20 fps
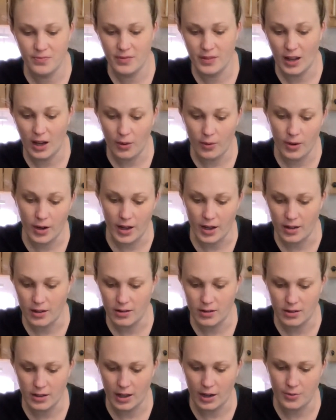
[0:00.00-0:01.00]
not what I
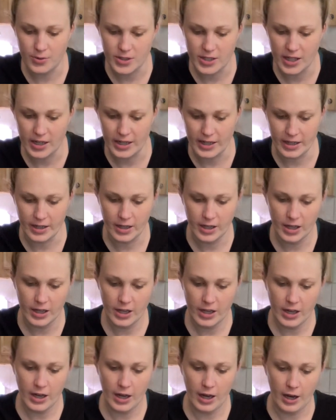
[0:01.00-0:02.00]
thought I was getting.
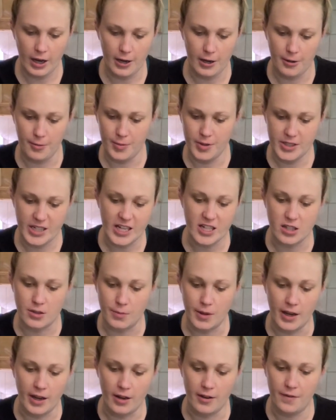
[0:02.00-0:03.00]
It takes a
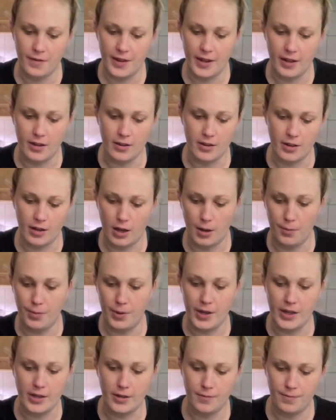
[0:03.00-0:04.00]
minute. The
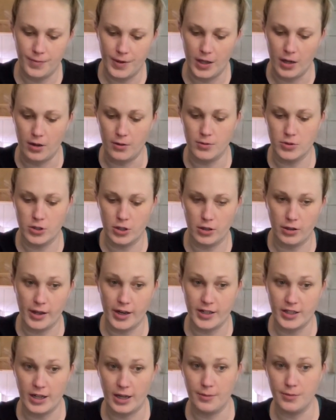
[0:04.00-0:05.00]
company took a lot
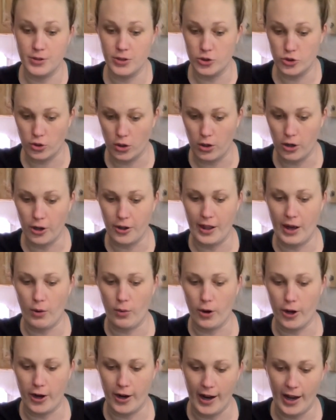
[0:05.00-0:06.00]
of time to draw all that
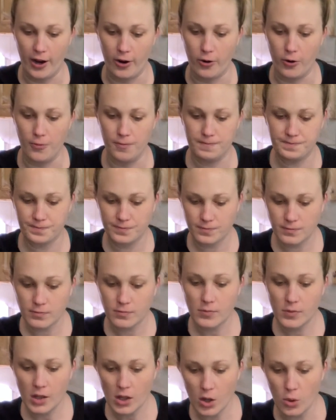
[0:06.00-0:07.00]
water out,
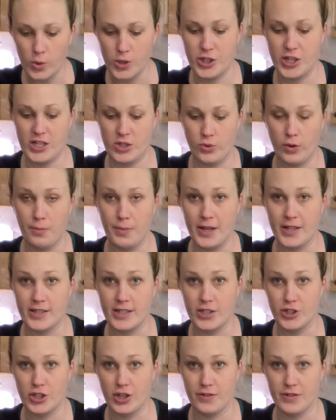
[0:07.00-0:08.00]
which is what makes
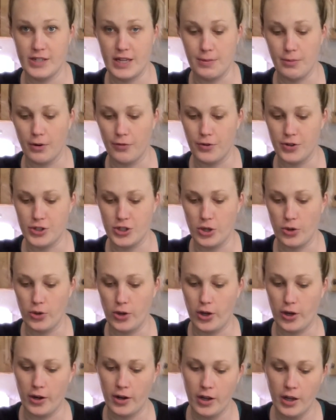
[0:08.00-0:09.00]
it shelf stable for so
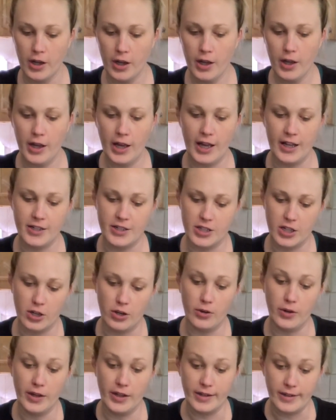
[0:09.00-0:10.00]
long. And so
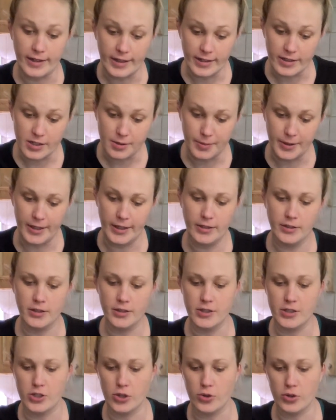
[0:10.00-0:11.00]
it needs a minute to
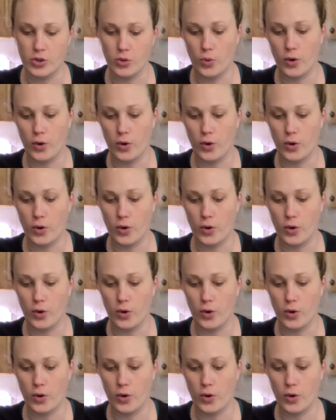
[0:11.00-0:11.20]
soak the